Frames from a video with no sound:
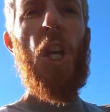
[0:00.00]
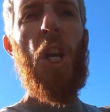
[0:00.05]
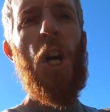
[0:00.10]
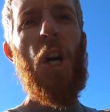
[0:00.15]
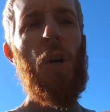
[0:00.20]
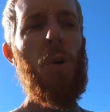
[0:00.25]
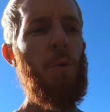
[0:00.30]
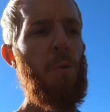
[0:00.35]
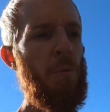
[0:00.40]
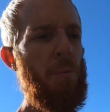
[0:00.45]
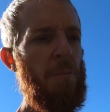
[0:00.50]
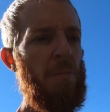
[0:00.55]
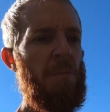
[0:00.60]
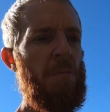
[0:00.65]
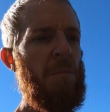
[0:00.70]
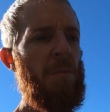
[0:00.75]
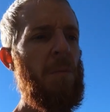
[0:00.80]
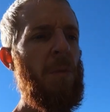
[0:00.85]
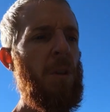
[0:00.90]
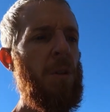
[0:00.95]
know,
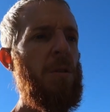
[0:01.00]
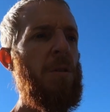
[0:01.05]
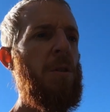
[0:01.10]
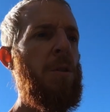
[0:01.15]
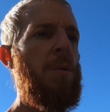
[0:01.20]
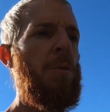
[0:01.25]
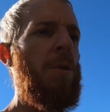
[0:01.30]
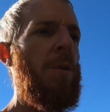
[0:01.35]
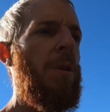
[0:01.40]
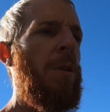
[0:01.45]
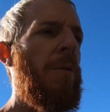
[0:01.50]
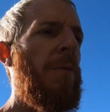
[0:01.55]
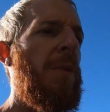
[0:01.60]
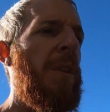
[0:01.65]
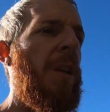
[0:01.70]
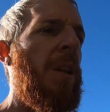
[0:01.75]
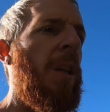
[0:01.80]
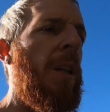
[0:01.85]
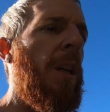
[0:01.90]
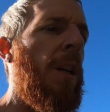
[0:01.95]
looks cool. I'll have
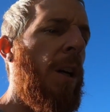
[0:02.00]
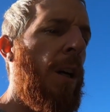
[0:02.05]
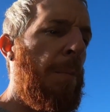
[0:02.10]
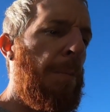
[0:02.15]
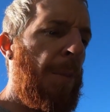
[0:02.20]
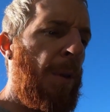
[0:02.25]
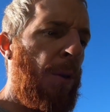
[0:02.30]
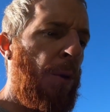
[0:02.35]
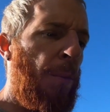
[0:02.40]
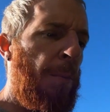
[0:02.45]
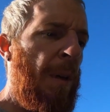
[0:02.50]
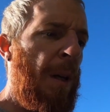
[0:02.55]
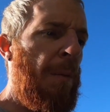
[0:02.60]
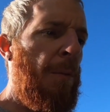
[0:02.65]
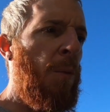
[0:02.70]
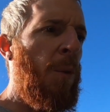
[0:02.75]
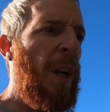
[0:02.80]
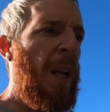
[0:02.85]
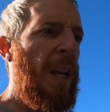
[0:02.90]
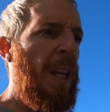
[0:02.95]
to clean her up a little bit
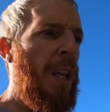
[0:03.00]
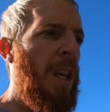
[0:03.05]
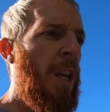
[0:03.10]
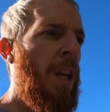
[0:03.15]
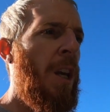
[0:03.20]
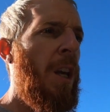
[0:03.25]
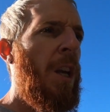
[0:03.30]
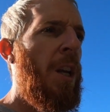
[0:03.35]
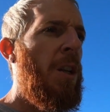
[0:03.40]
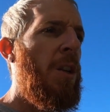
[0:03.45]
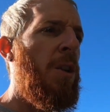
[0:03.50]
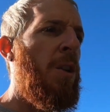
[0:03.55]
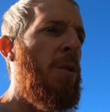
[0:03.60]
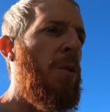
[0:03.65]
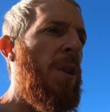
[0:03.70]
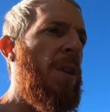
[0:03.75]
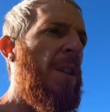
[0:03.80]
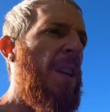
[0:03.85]
when I do the